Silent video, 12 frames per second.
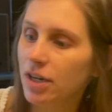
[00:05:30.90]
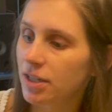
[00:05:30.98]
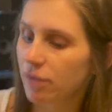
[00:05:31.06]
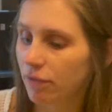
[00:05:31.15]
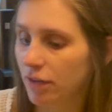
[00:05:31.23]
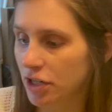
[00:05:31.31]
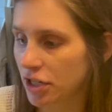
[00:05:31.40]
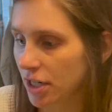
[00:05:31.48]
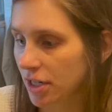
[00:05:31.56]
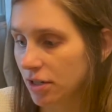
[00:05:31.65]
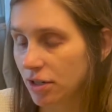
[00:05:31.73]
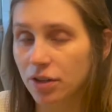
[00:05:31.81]

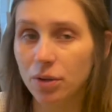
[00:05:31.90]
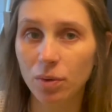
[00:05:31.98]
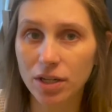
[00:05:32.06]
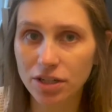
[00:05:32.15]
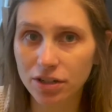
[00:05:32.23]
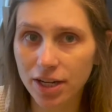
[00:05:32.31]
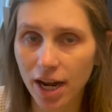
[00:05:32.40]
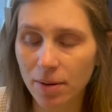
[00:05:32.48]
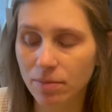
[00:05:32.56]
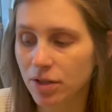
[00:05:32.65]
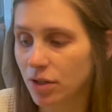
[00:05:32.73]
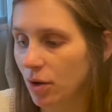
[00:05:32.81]
deficient during the winter
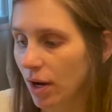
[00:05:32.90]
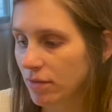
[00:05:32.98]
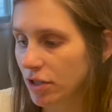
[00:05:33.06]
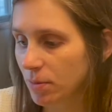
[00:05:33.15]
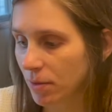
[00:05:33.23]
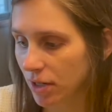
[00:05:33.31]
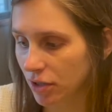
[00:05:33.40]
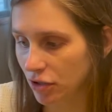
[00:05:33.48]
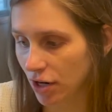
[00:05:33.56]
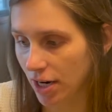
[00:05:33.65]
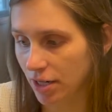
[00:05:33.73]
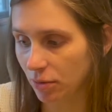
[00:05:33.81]
time, so I've just been
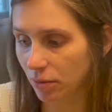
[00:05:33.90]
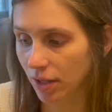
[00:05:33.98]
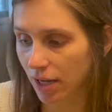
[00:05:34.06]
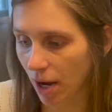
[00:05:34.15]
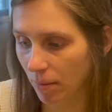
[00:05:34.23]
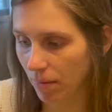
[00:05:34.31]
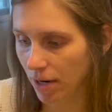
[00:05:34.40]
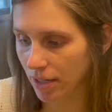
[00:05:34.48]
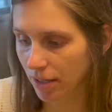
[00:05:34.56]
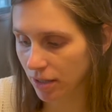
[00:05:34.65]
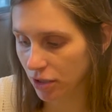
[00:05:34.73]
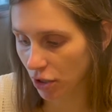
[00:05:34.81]
trying to really up
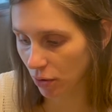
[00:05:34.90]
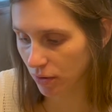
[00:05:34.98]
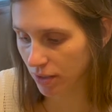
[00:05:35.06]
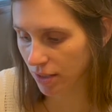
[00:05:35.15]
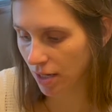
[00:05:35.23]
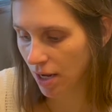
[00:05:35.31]
my dose.